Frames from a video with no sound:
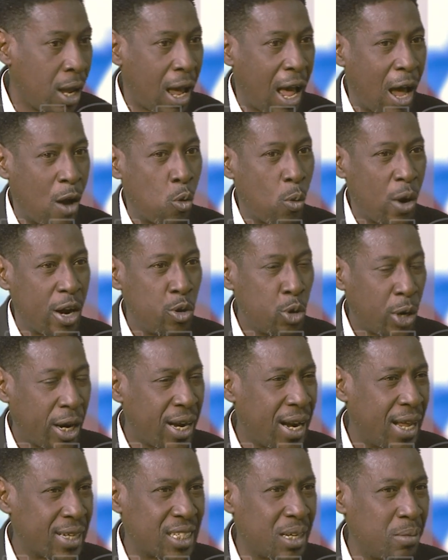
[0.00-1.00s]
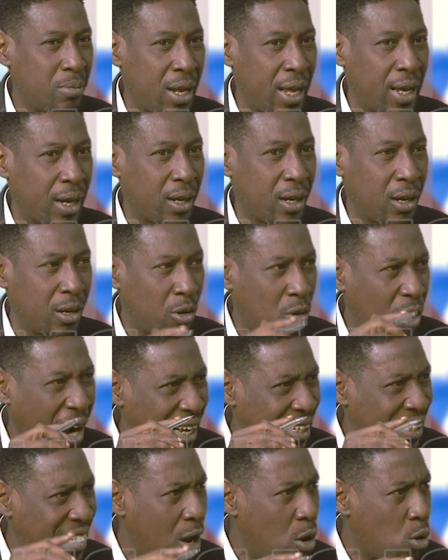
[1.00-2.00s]
and we're looking at him like,
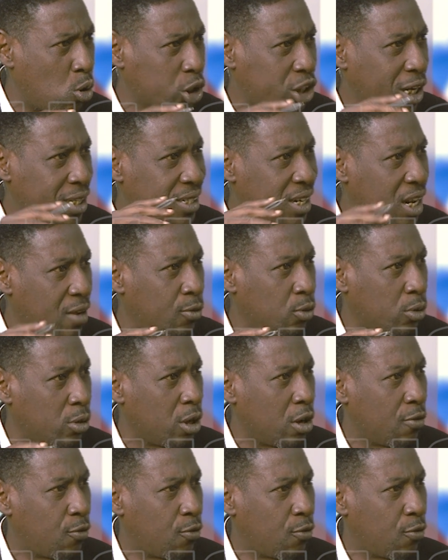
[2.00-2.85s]
at that Okocha's level,